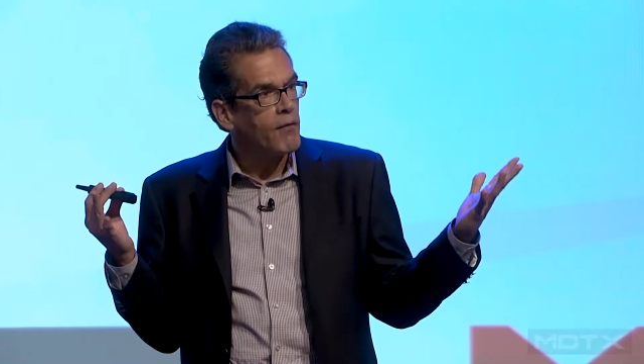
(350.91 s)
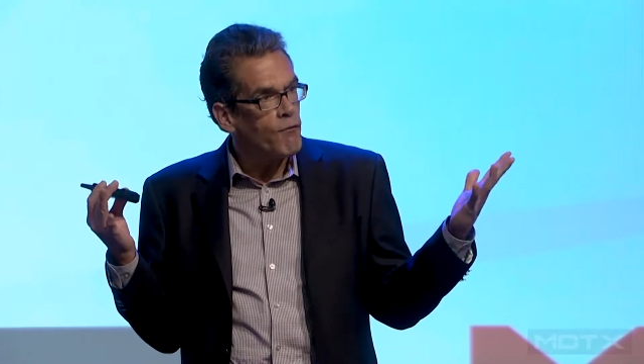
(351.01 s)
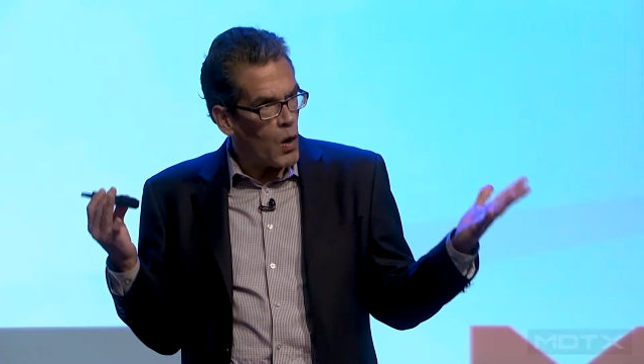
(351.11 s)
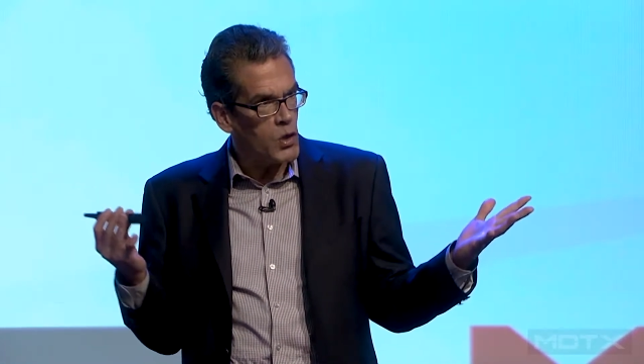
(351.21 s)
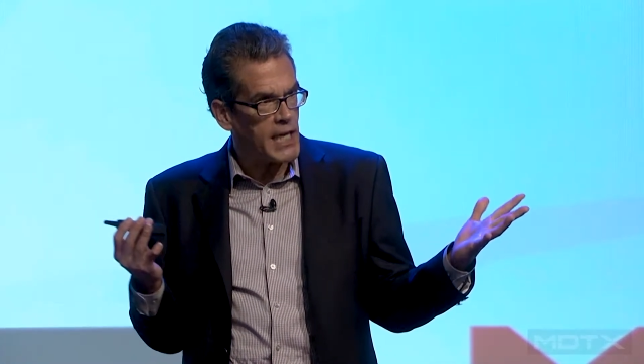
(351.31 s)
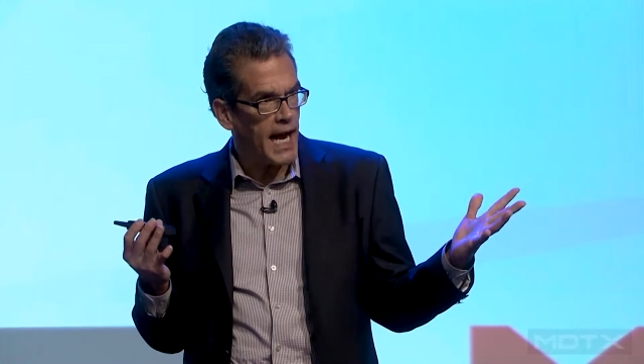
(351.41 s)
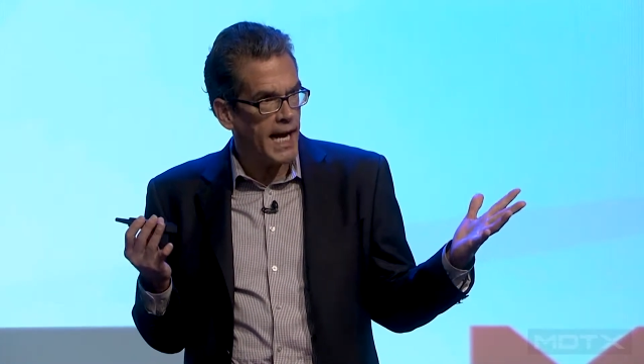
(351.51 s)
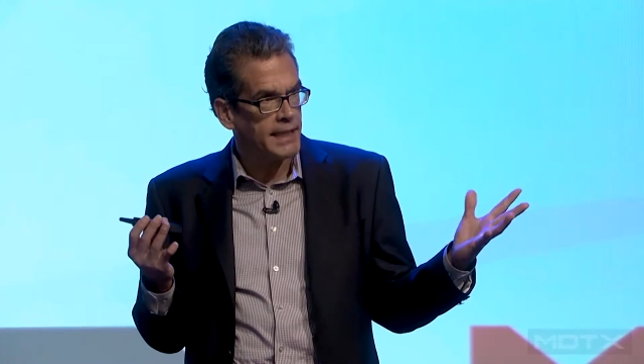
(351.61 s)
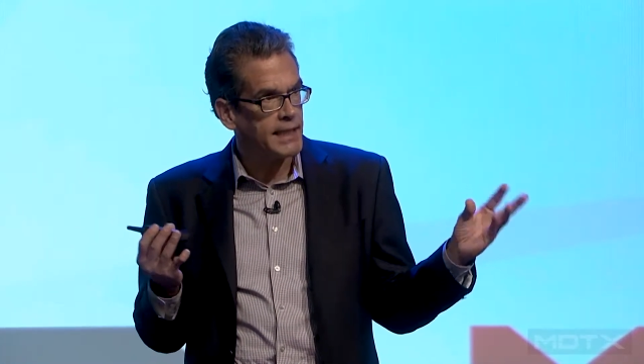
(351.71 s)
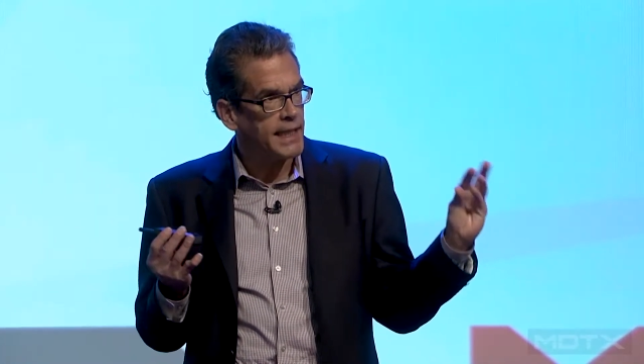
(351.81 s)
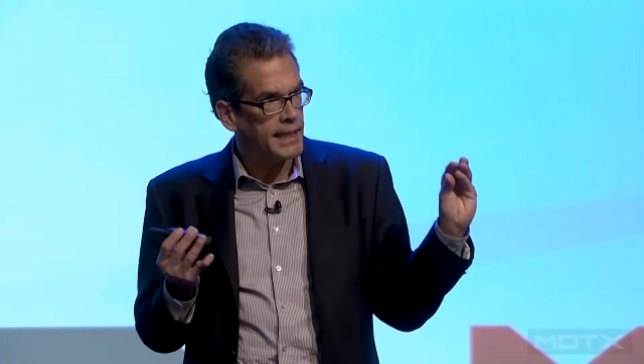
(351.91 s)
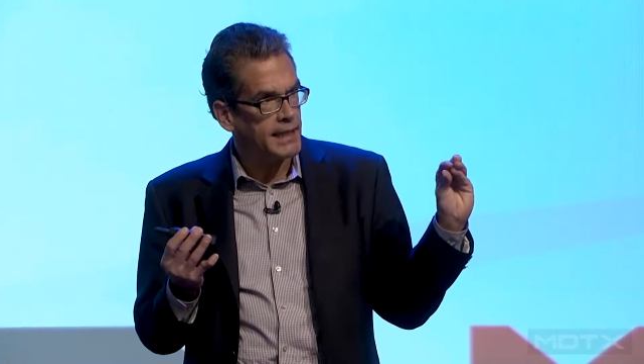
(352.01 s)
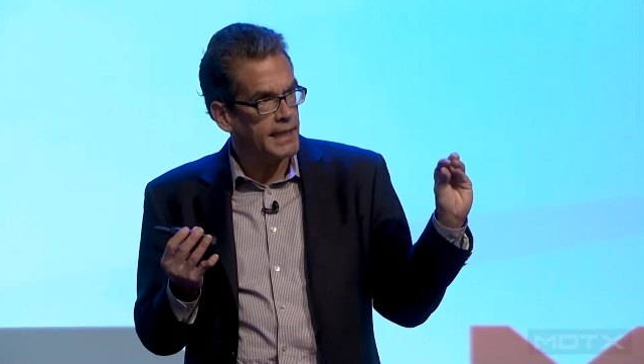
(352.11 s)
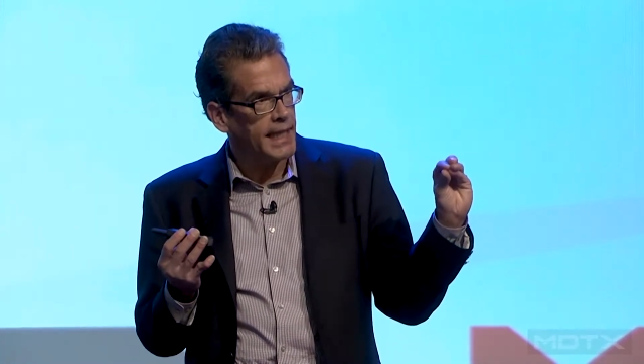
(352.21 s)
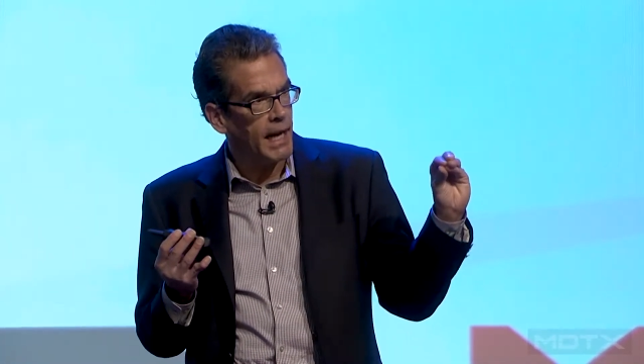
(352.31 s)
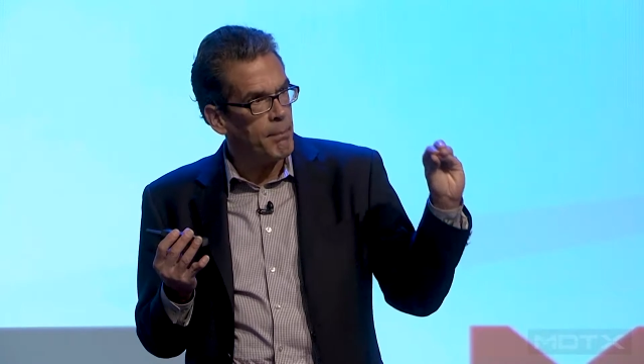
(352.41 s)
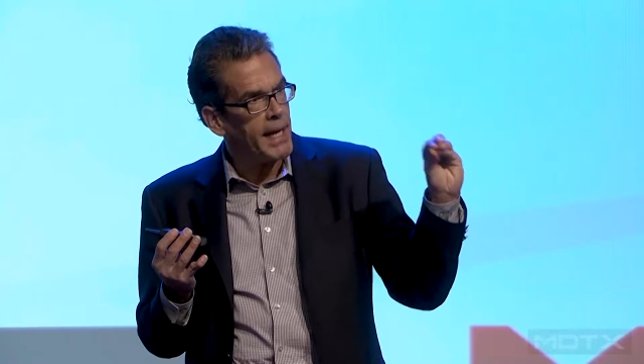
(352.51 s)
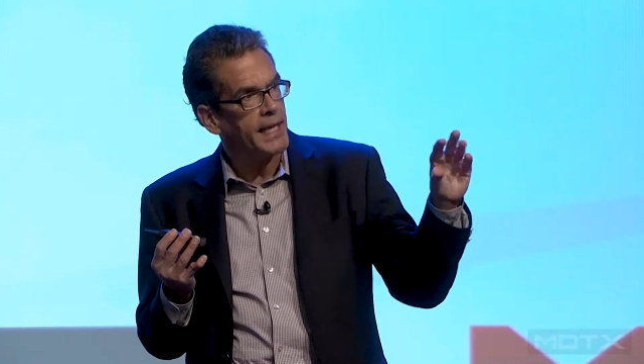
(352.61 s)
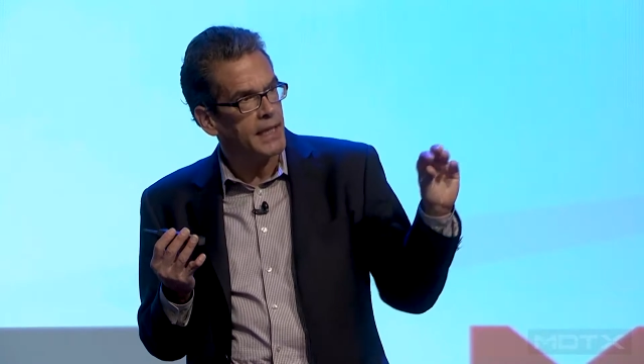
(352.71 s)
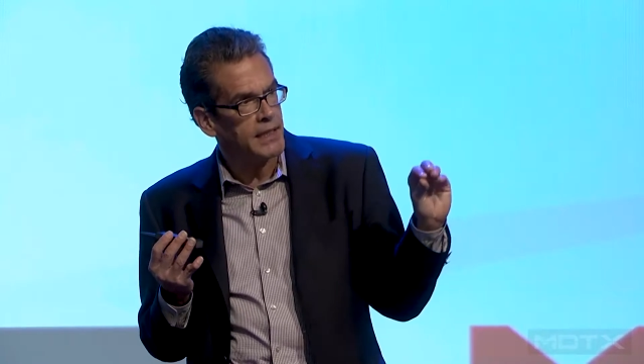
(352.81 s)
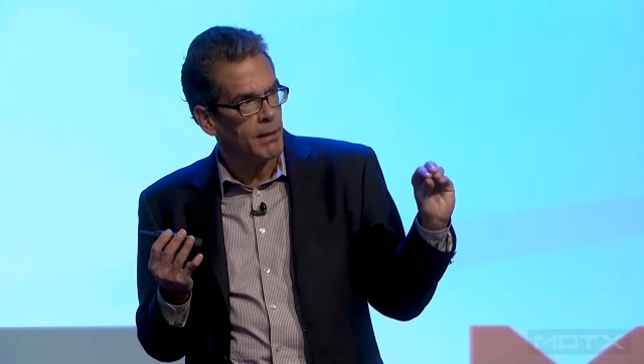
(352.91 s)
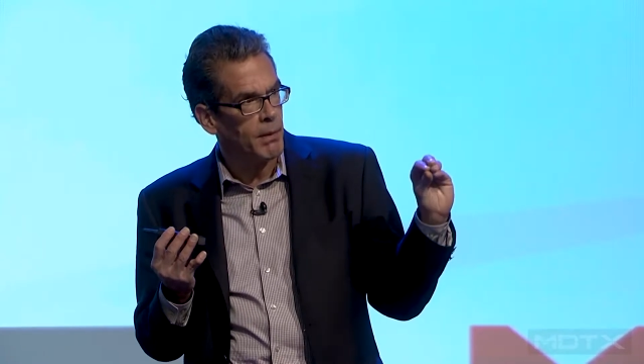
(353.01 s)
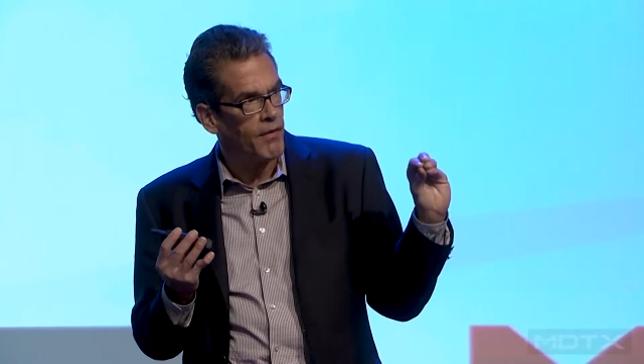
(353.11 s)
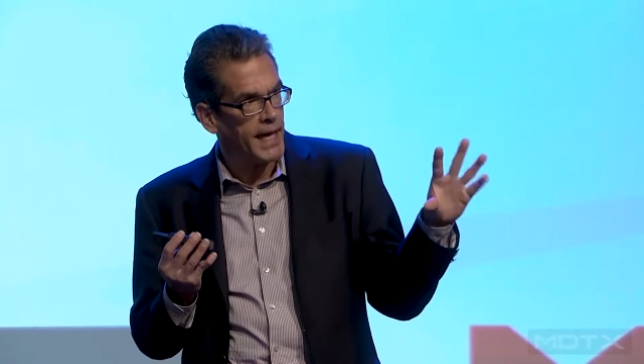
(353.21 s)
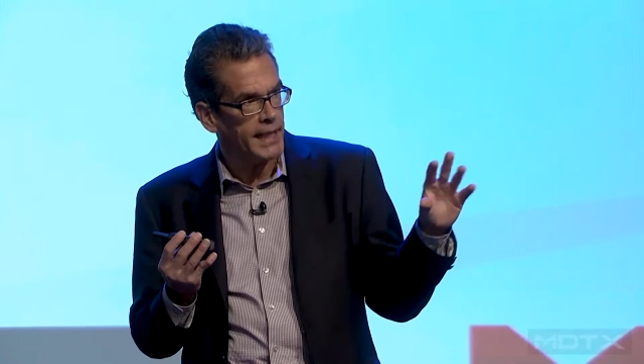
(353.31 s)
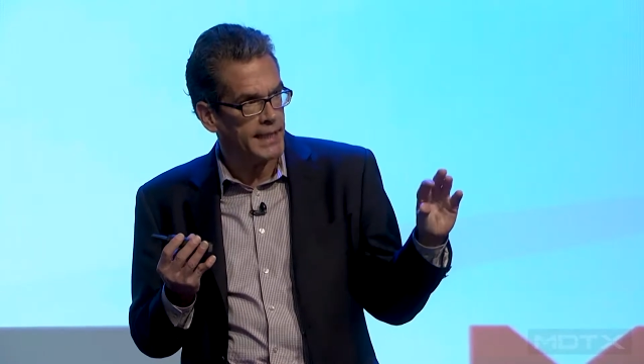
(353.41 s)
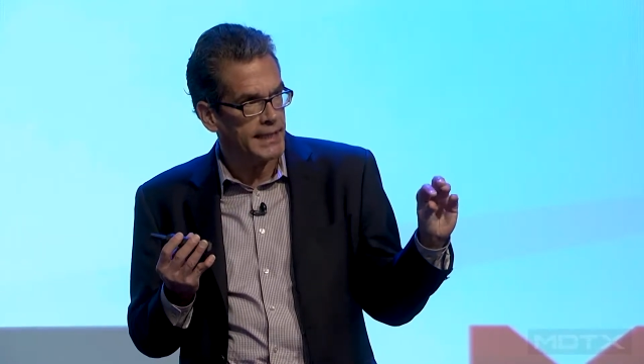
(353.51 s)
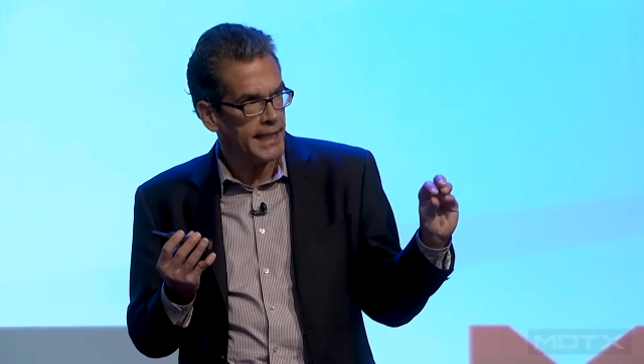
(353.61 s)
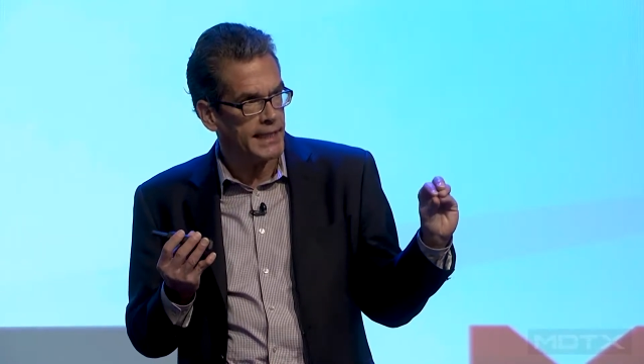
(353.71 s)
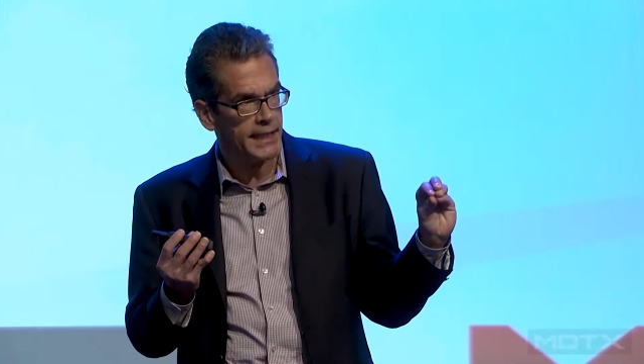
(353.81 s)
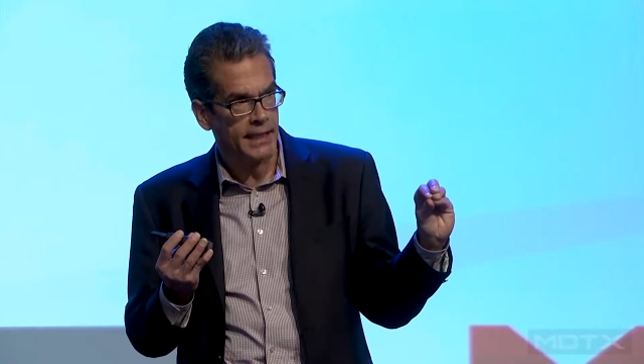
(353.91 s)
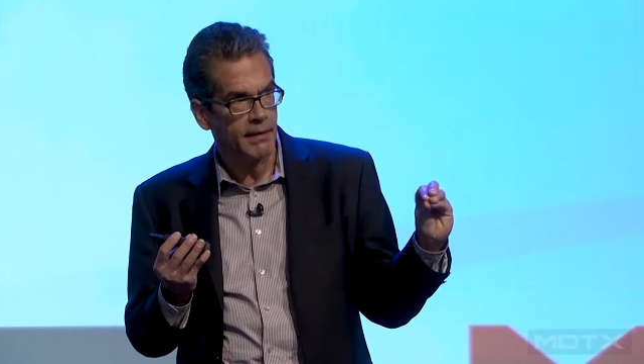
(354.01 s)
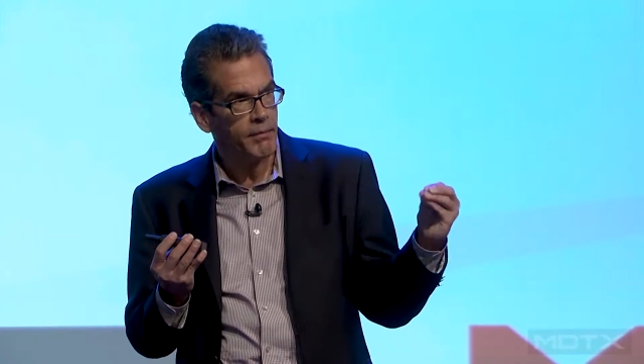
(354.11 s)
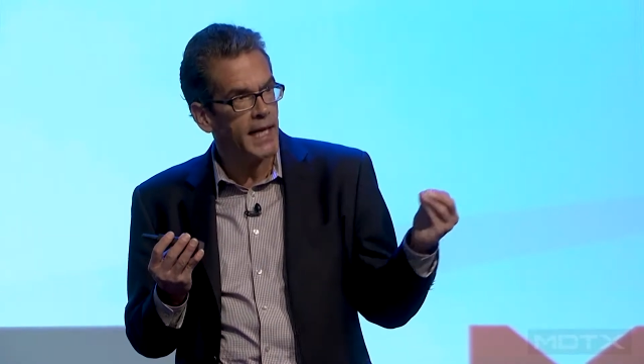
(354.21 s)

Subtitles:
photons, is the mechanism of ionization